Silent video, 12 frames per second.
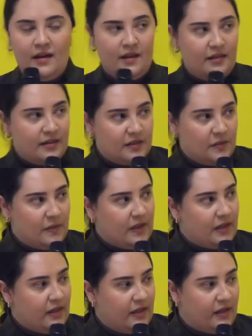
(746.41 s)
in this
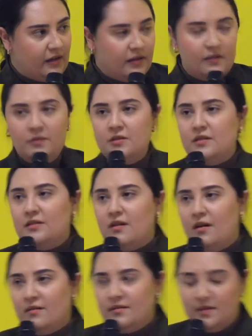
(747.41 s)
work here, which is
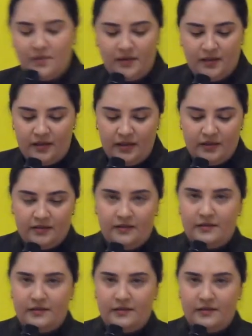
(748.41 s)
called Double E